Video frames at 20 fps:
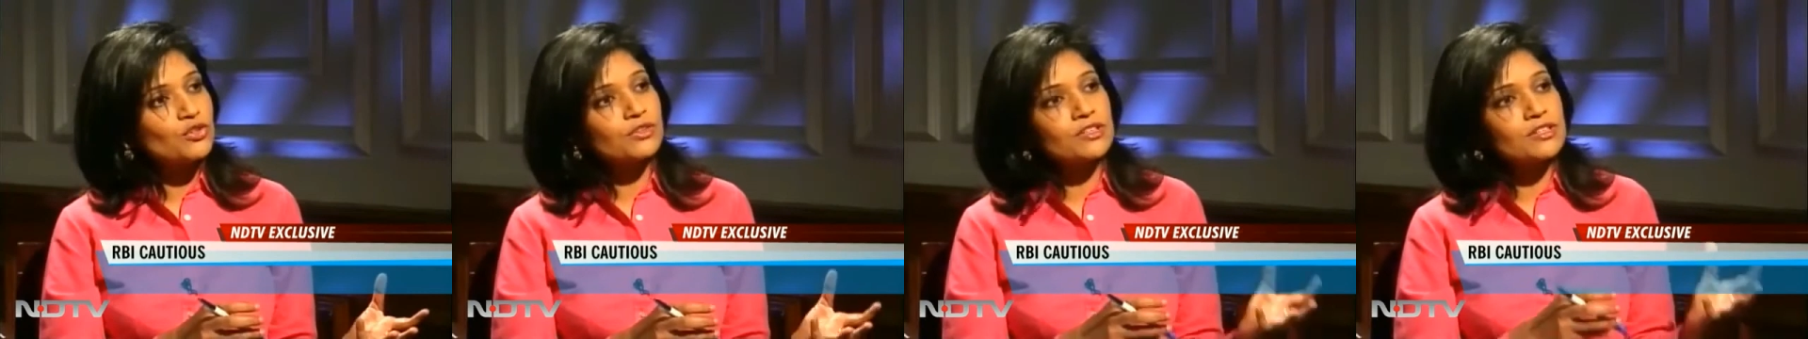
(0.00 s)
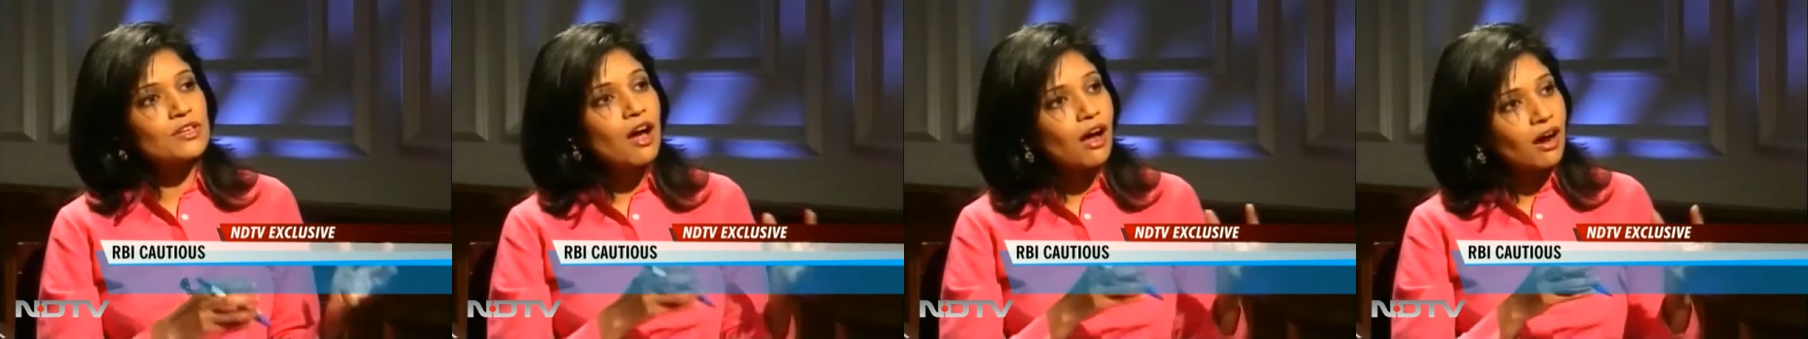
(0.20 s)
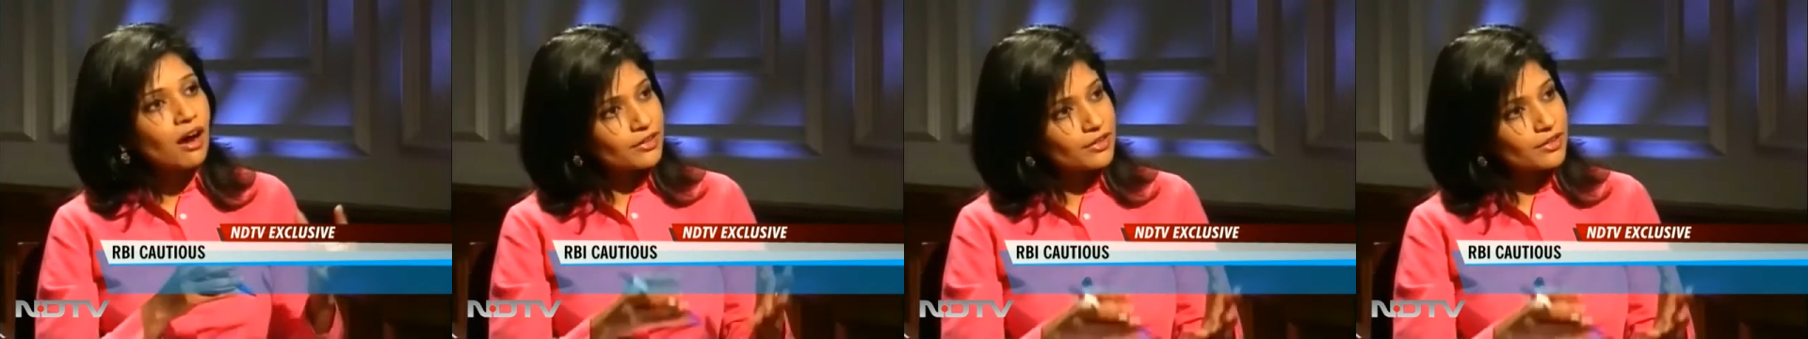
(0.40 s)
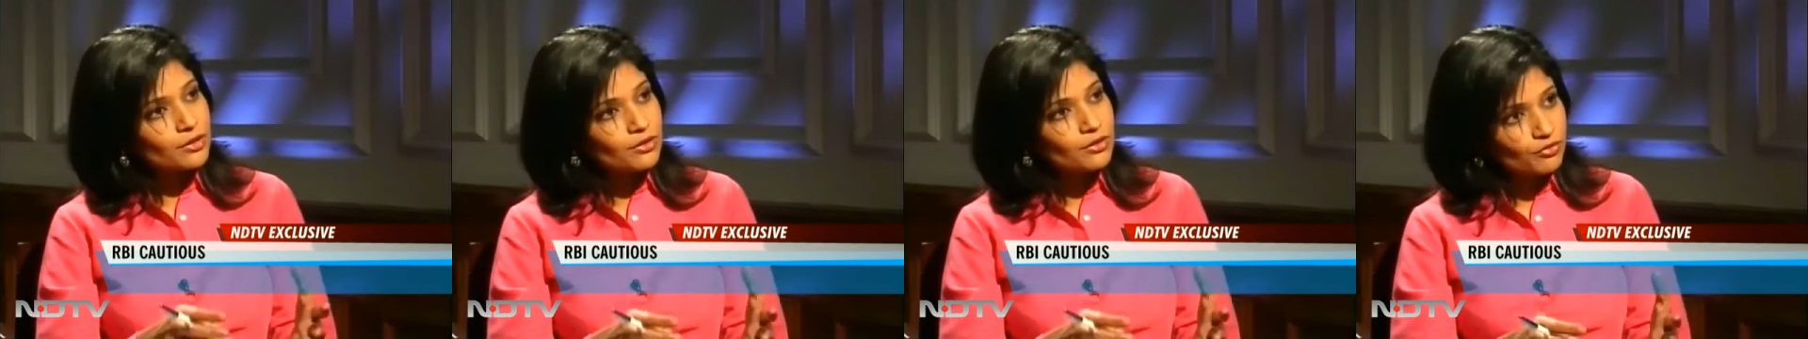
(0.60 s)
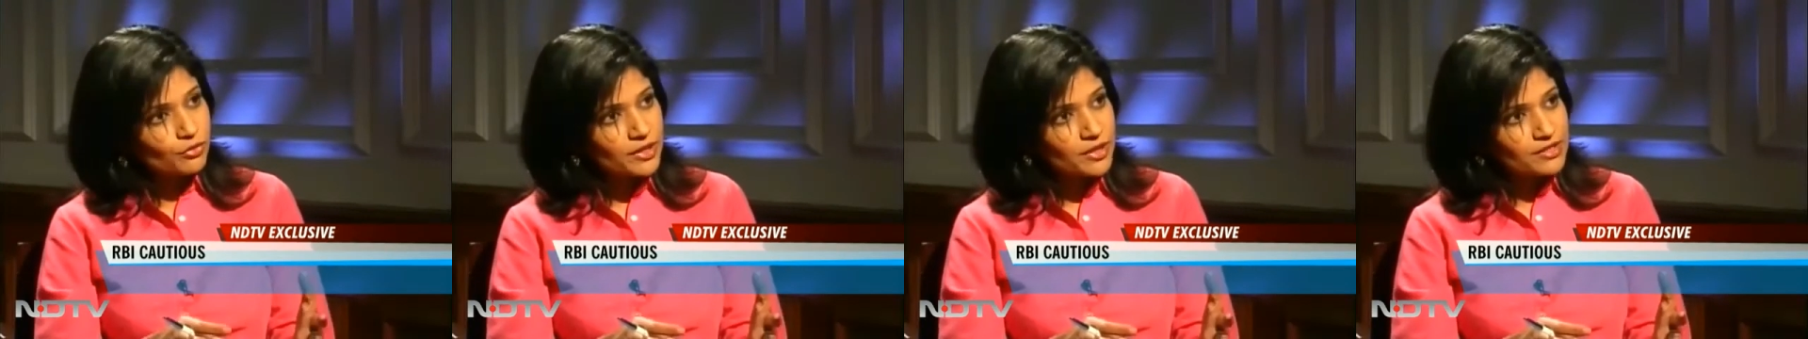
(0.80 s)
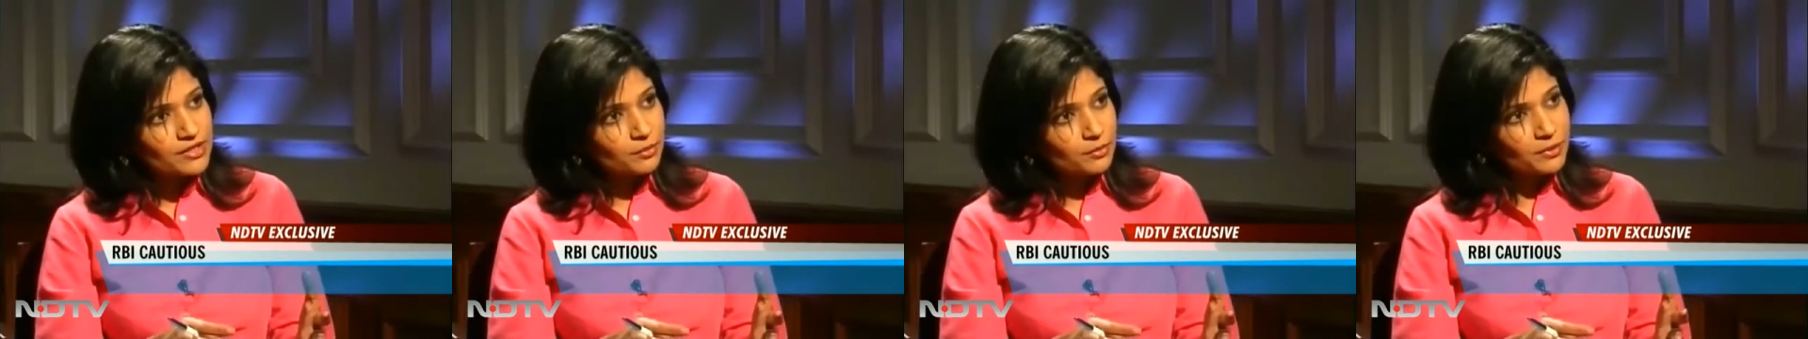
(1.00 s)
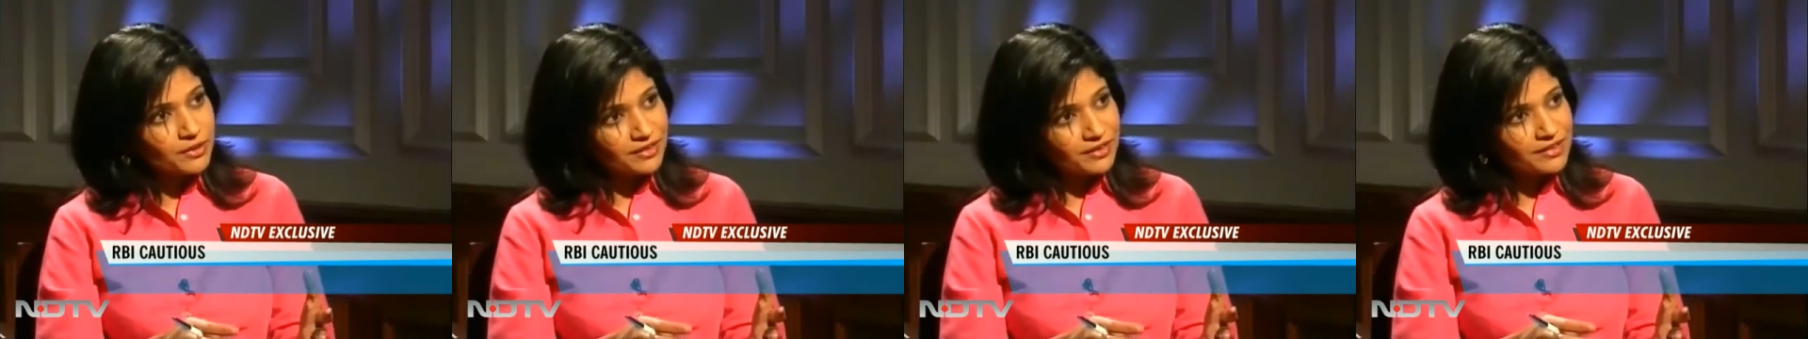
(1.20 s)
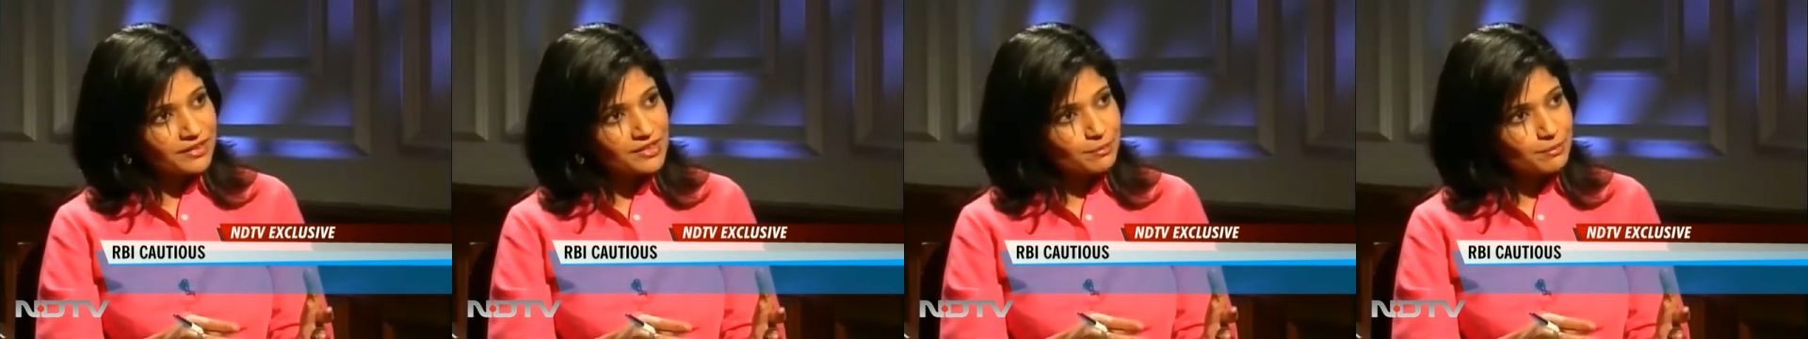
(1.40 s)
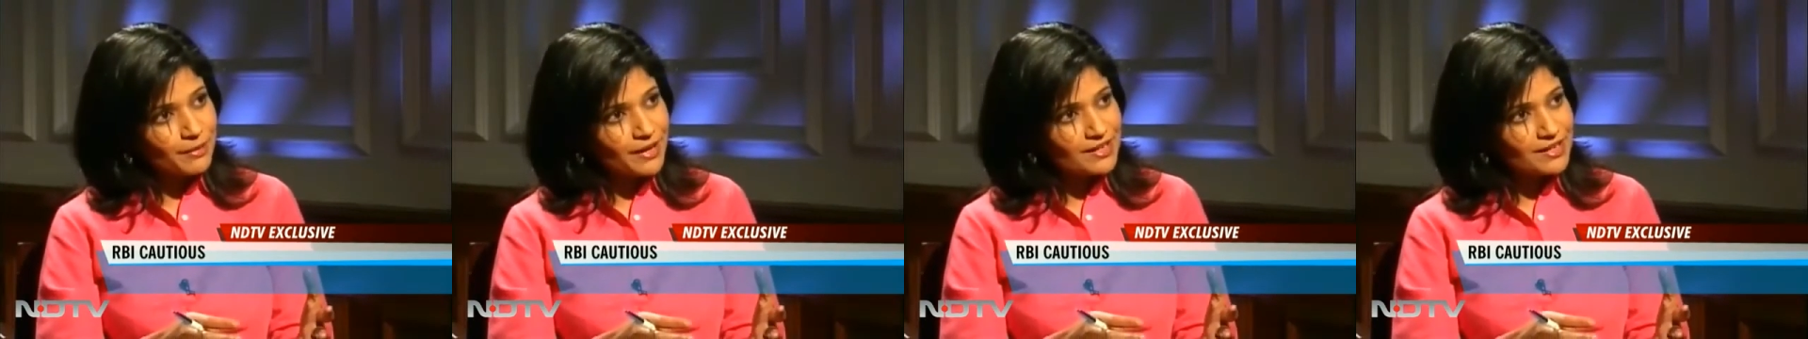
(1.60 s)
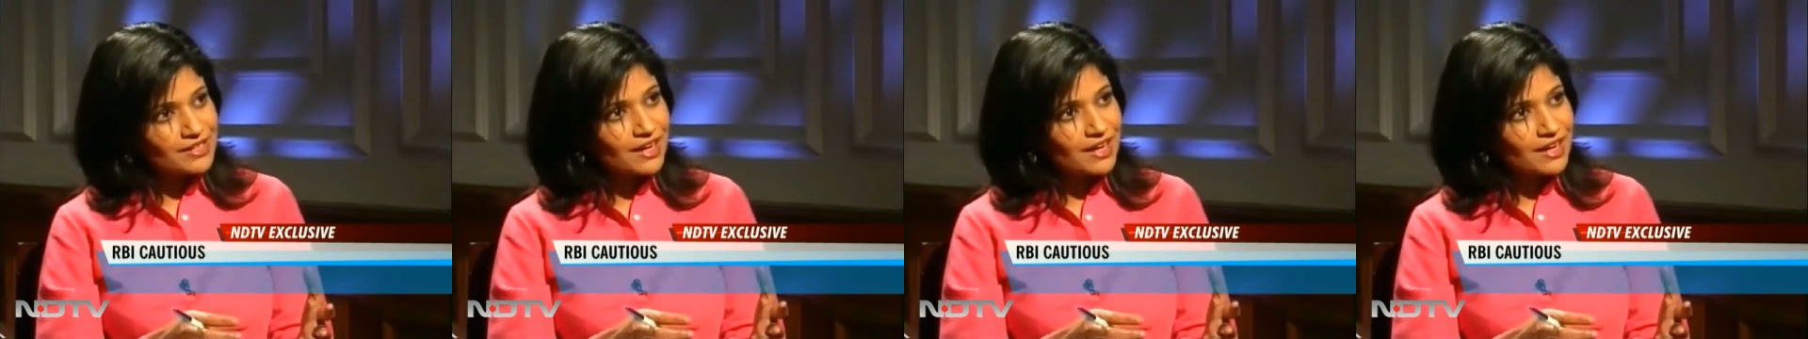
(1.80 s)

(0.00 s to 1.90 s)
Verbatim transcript: this hardening of rates that we can expect.